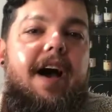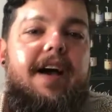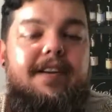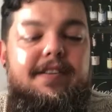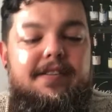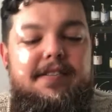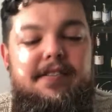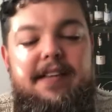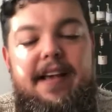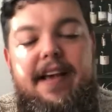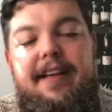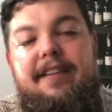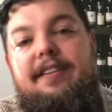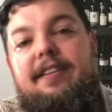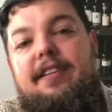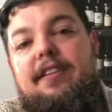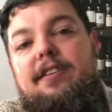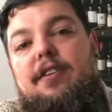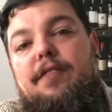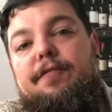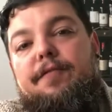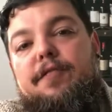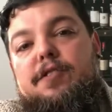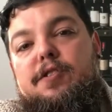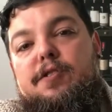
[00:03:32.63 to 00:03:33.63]
understanding the
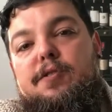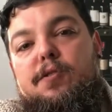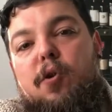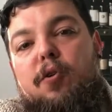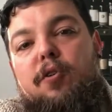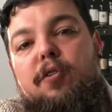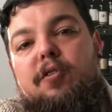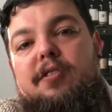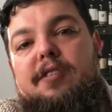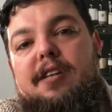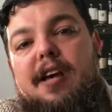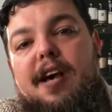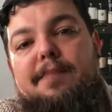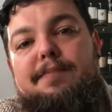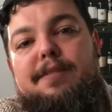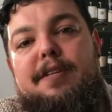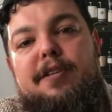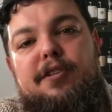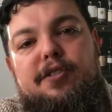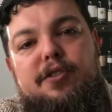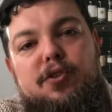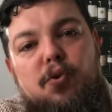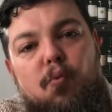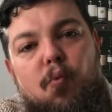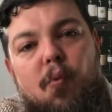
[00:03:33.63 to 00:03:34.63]
different soil types,
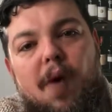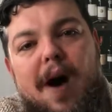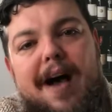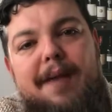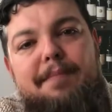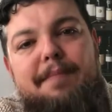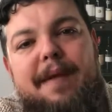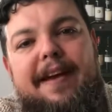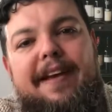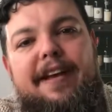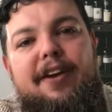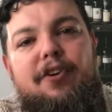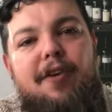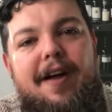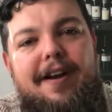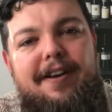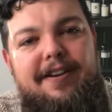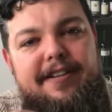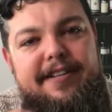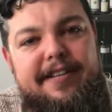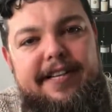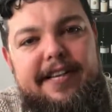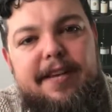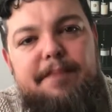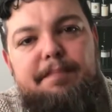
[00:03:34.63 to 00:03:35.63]
and also winemaking
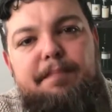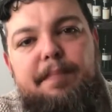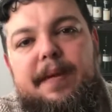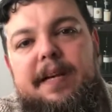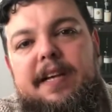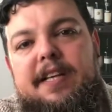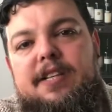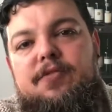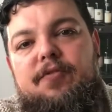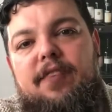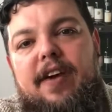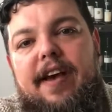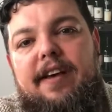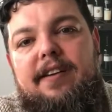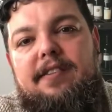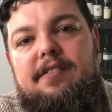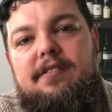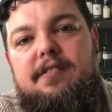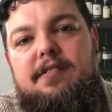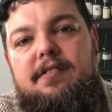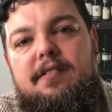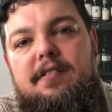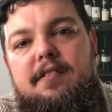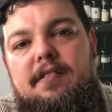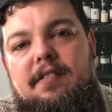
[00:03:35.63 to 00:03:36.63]
run deep in his
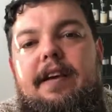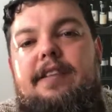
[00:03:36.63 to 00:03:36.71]
veins.